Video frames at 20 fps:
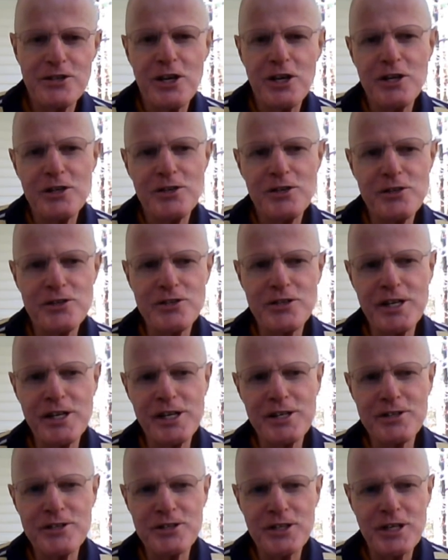and
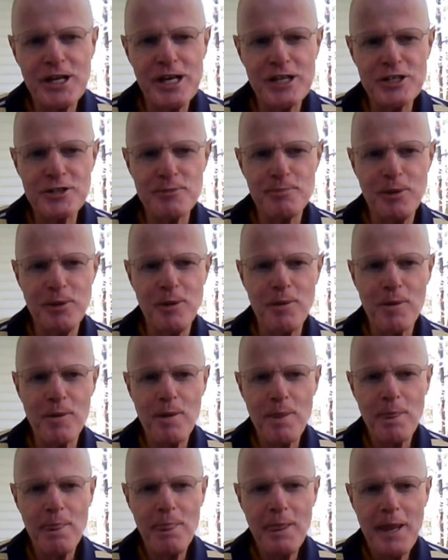understands the gospel
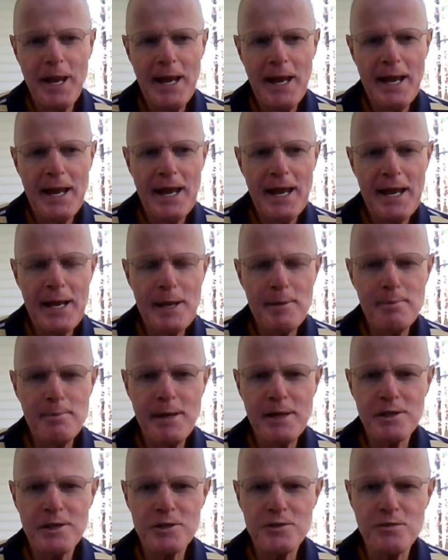and
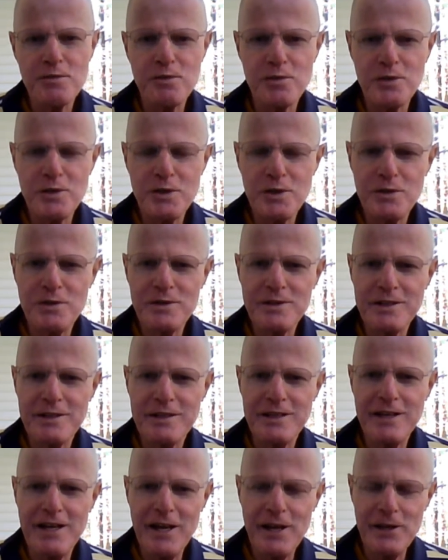bears fruit
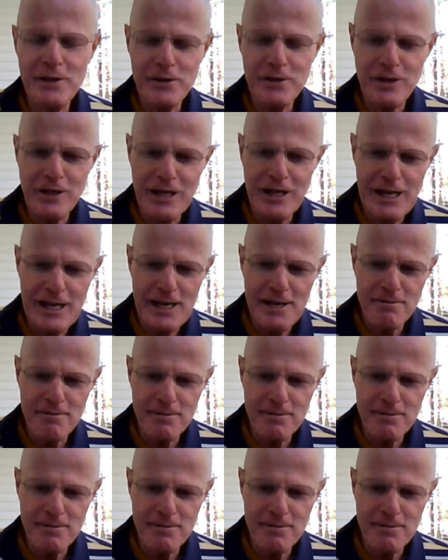in their life.